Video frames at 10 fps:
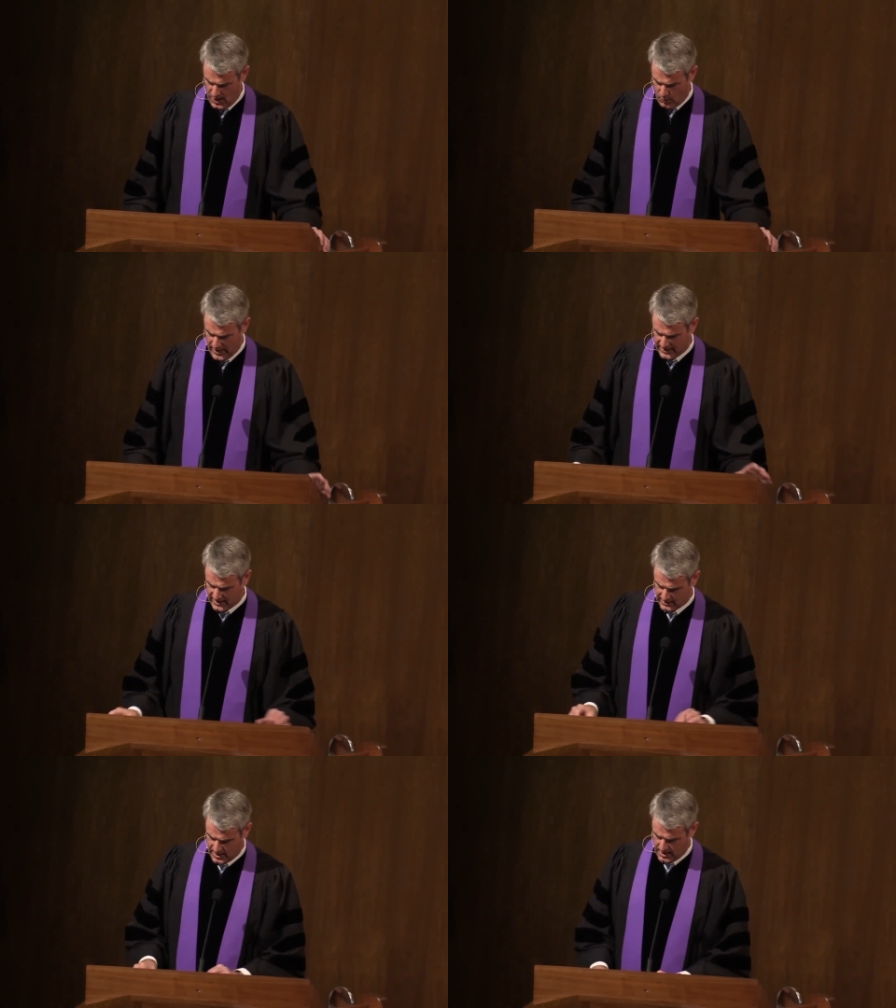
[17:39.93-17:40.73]
We
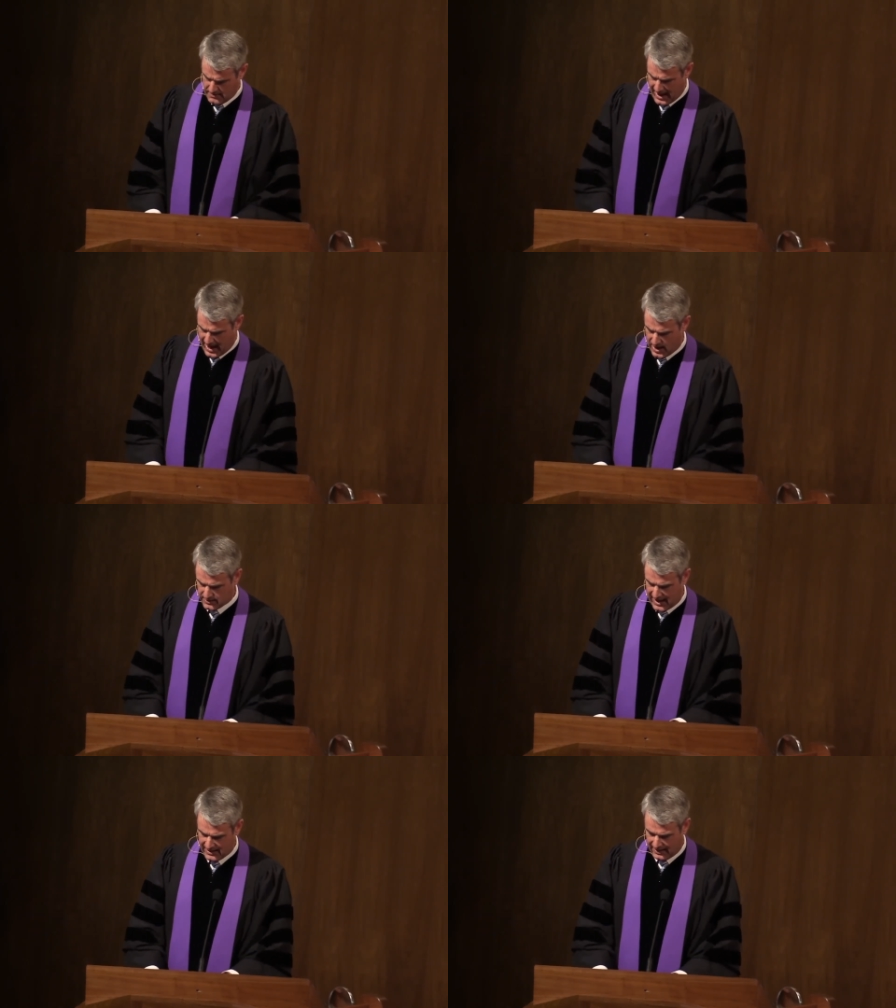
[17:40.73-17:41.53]
can come out
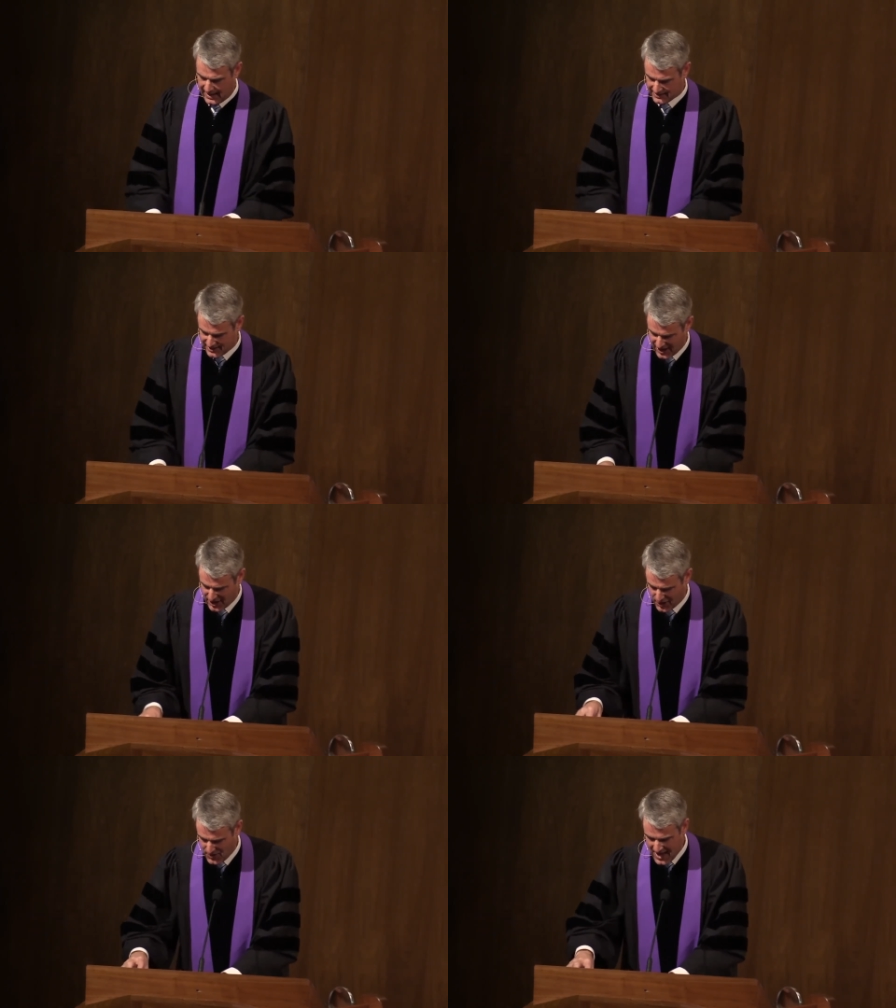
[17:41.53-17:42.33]
and let
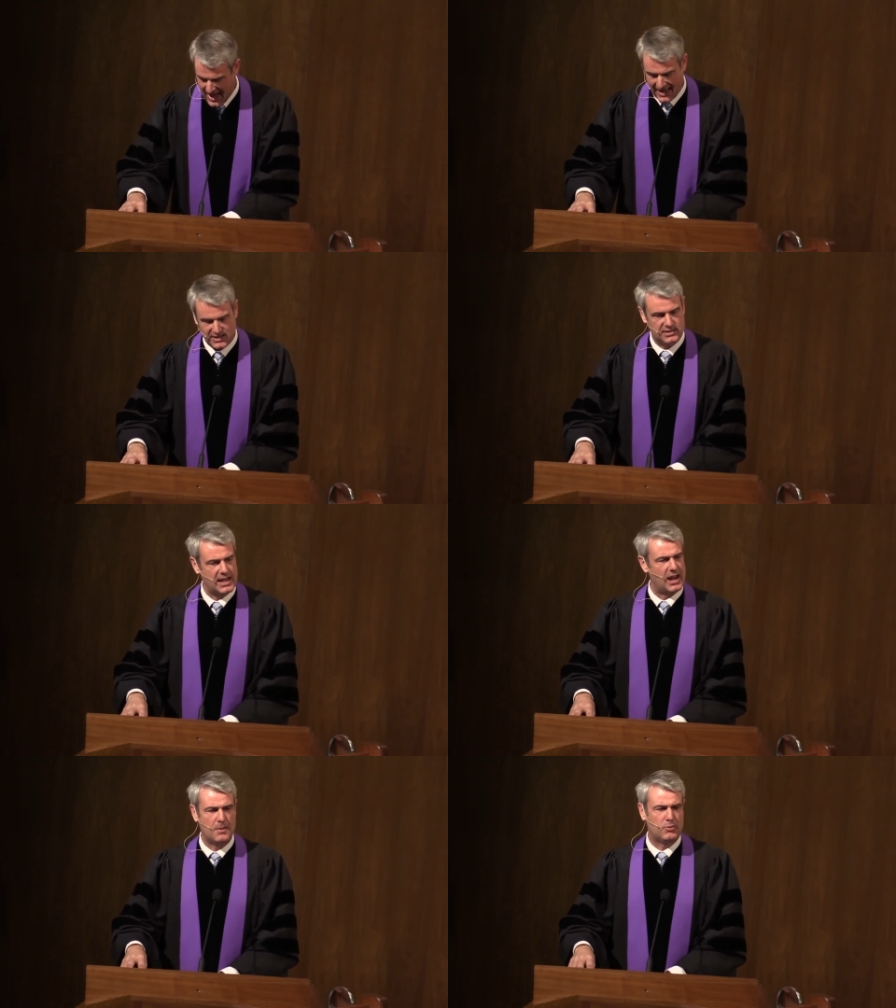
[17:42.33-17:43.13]
go and
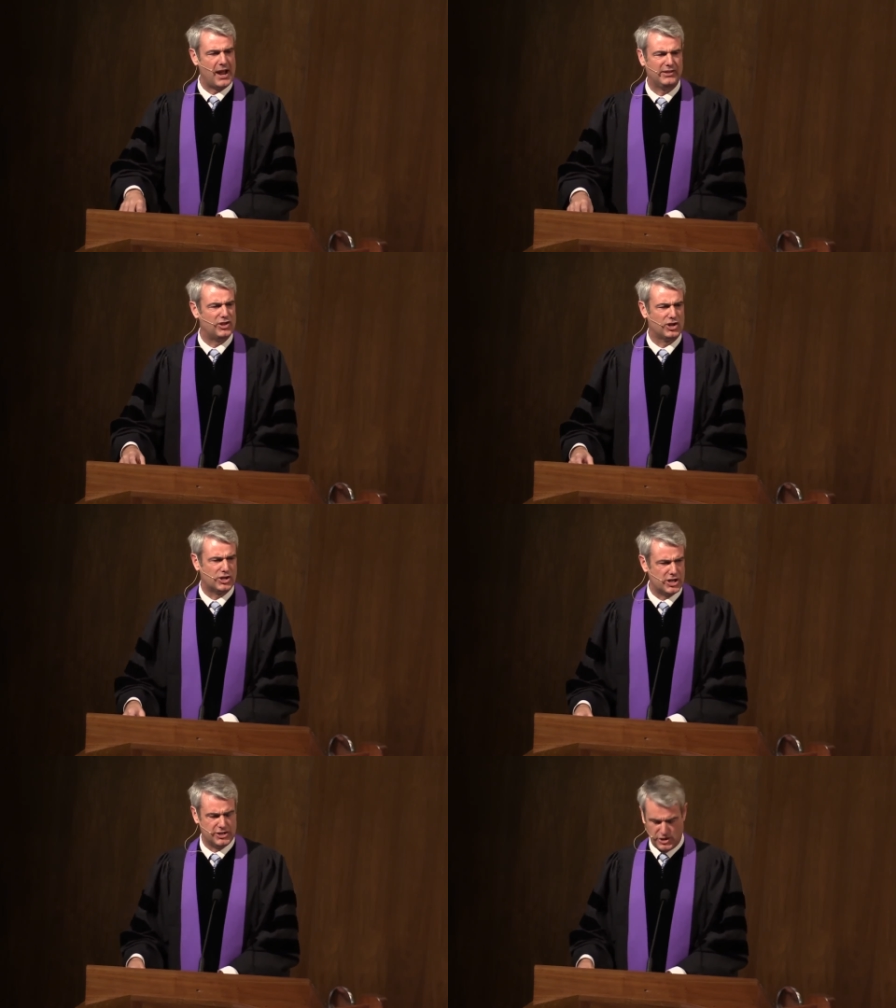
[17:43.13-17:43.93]
celebrate the
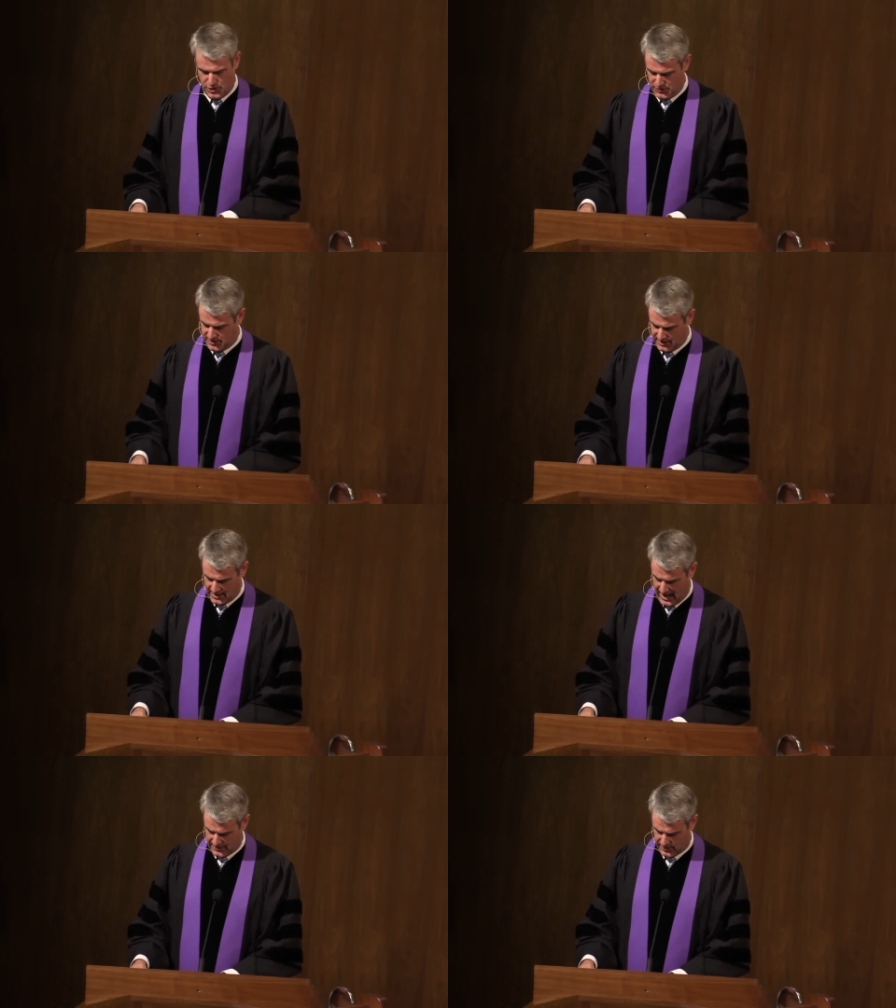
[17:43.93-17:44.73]
good news
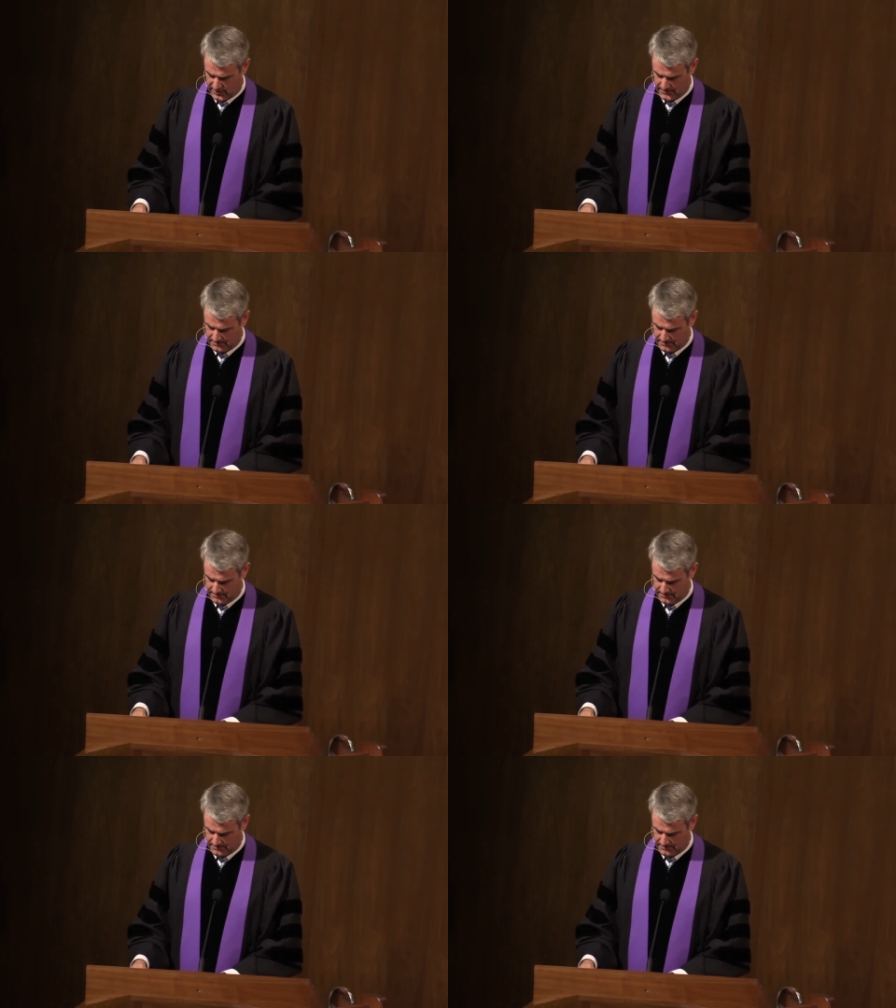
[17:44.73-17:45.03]
together.